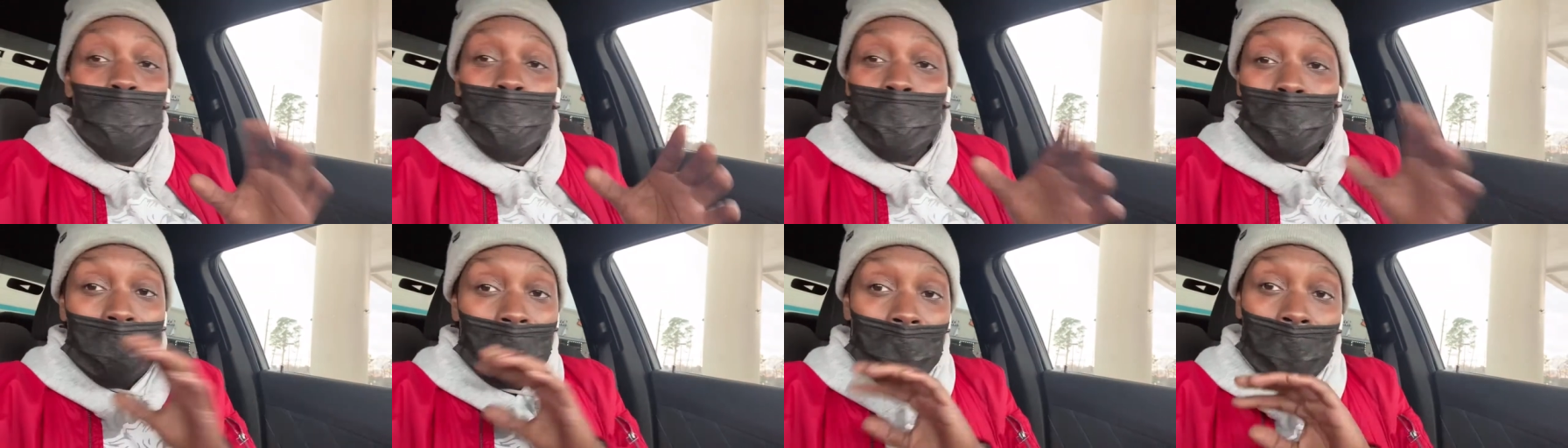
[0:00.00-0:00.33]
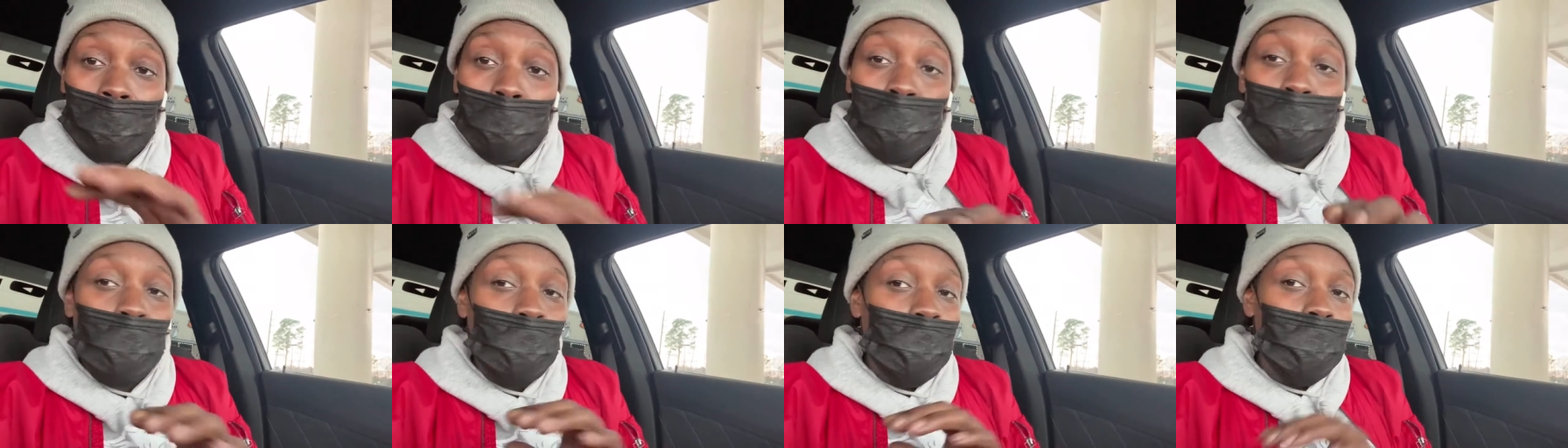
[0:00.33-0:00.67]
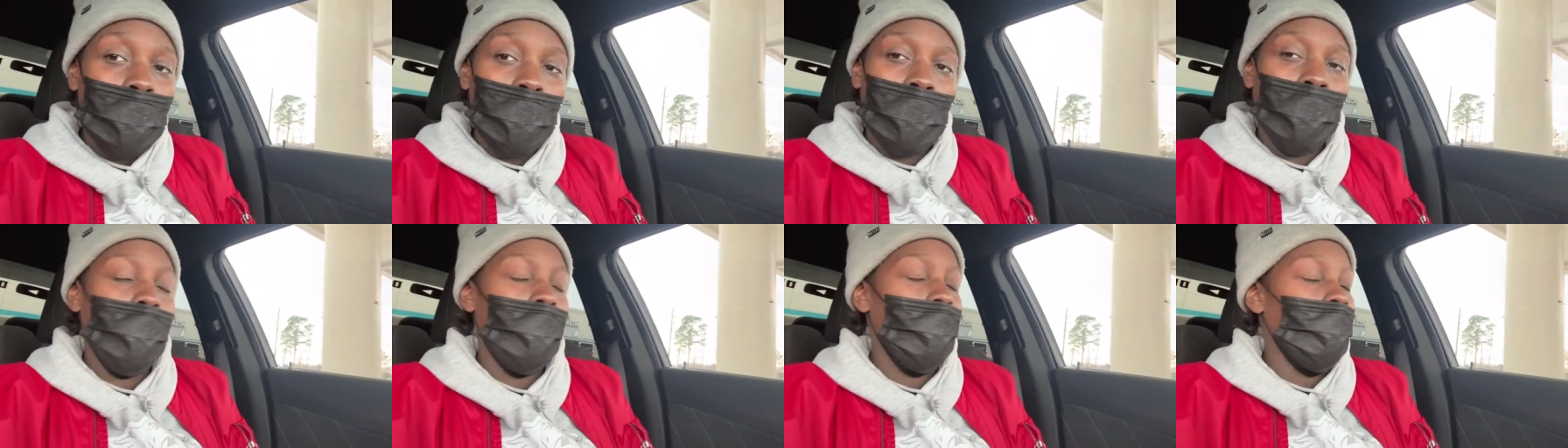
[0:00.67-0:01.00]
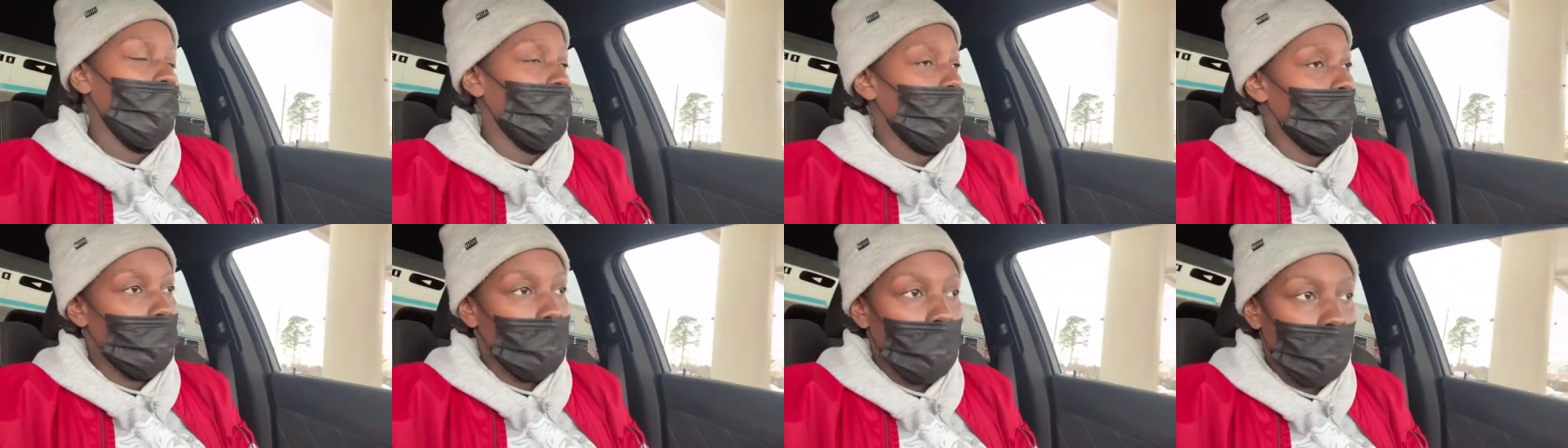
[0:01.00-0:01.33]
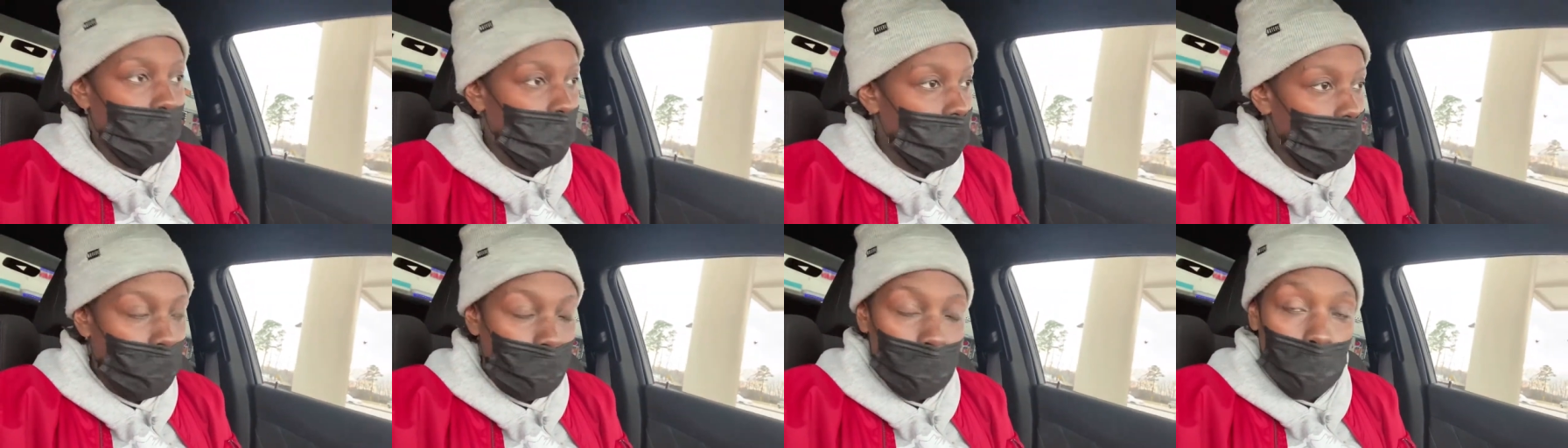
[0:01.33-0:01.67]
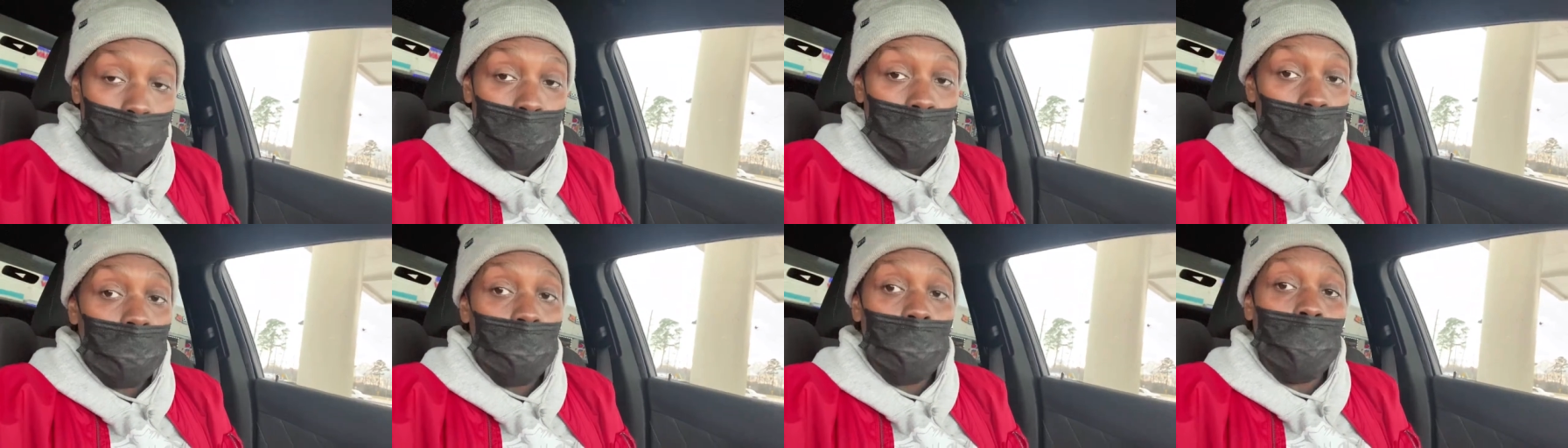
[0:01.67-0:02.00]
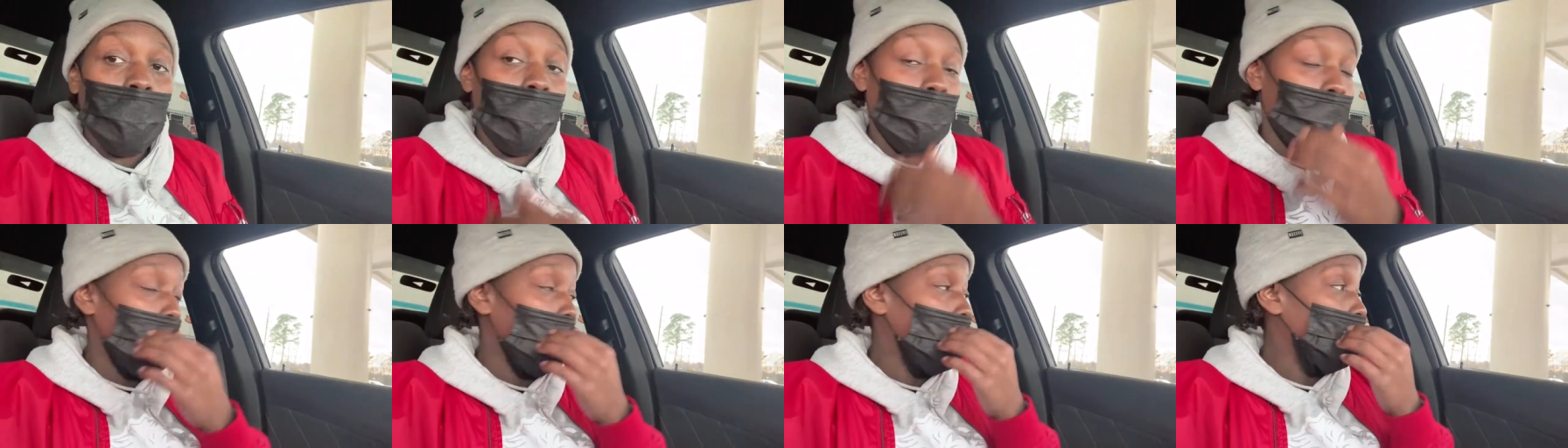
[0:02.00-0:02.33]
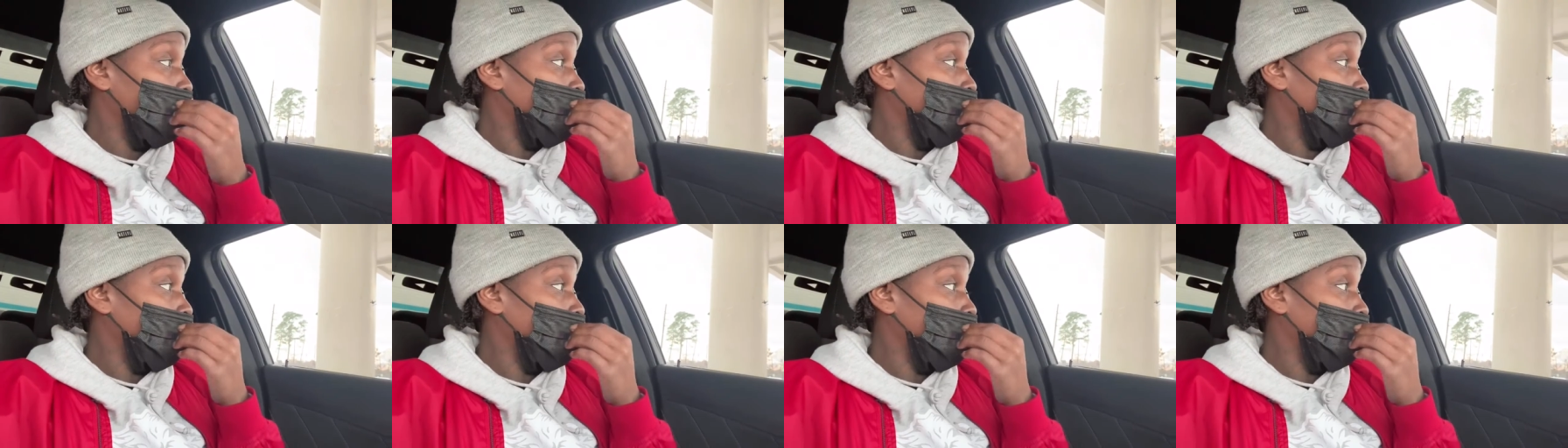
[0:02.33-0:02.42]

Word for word: have came through here, it would have been a wrap.